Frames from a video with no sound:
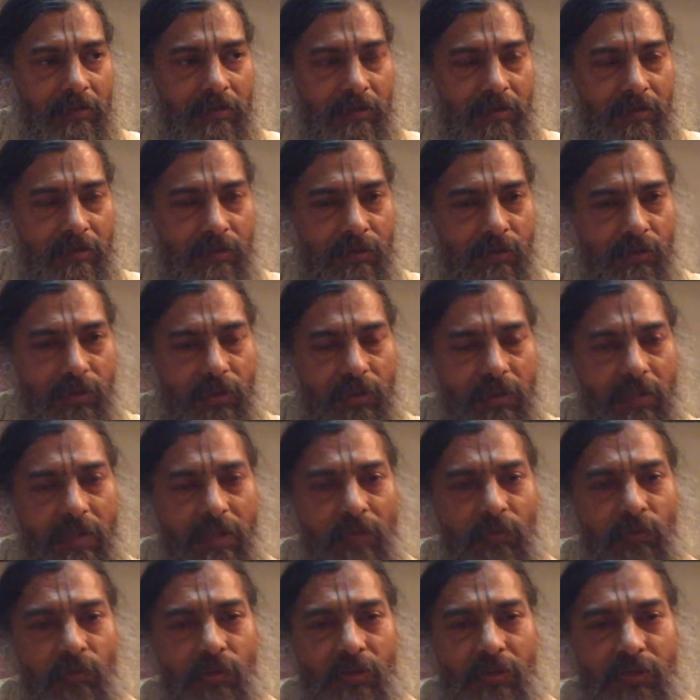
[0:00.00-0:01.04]
So in
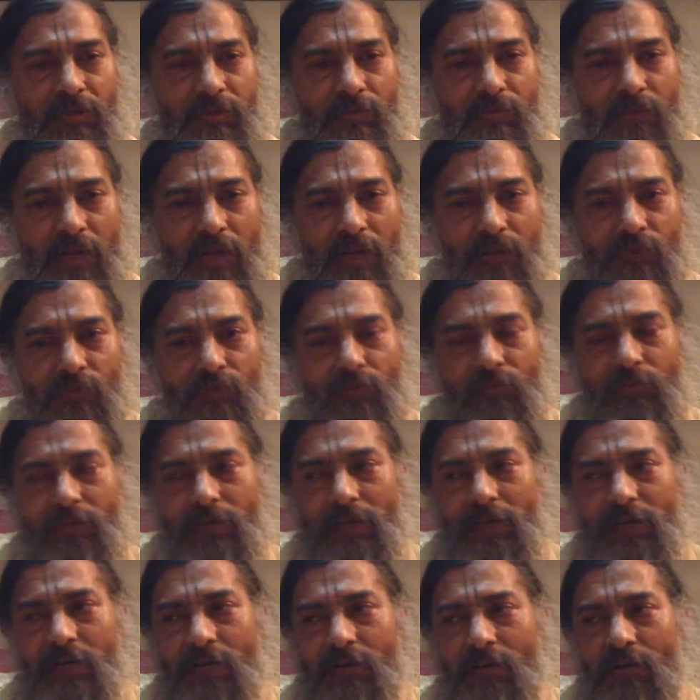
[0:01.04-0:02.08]
other words, we have to
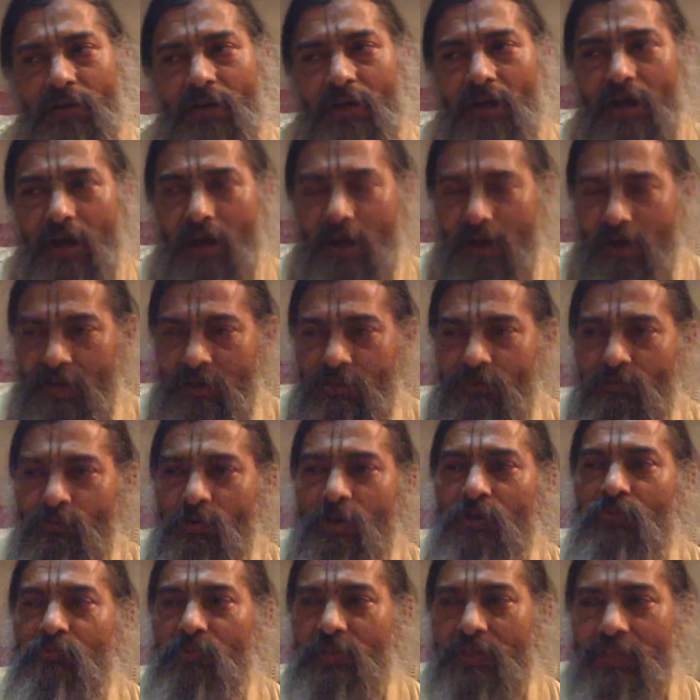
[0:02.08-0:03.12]
make our heart
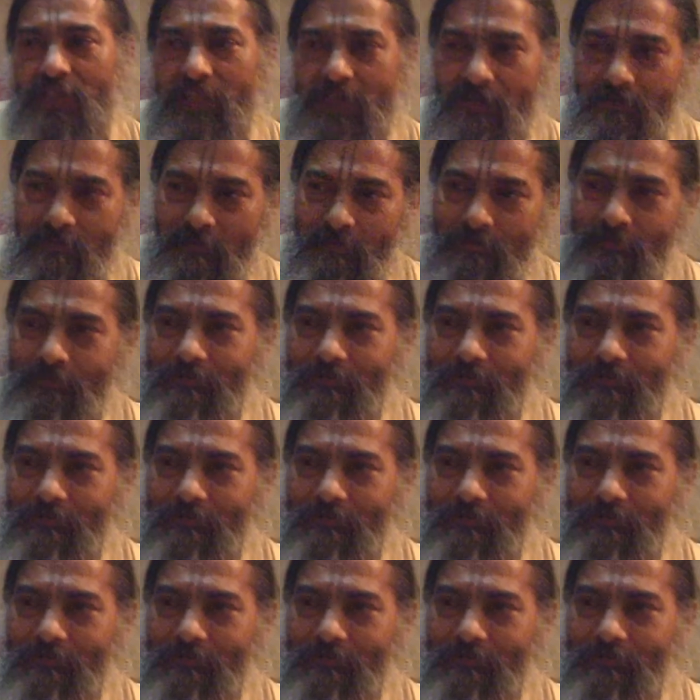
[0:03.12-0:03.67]
one with them.